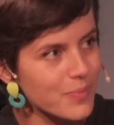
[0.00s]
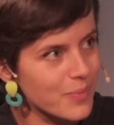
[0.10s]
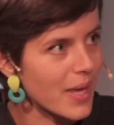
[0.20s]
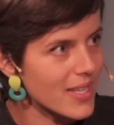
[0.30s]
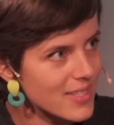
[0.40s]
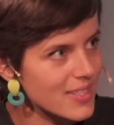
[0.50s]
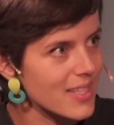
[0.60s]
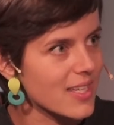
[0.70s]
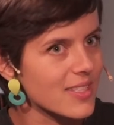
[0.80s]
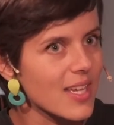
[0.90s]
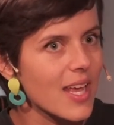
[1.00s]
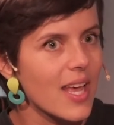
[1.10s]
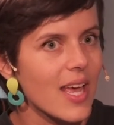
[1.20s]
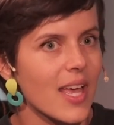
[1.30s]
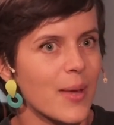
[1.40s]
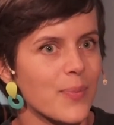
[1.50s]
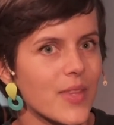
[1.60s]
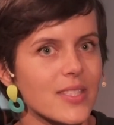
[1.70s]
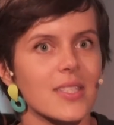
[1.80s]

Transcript: basis, and this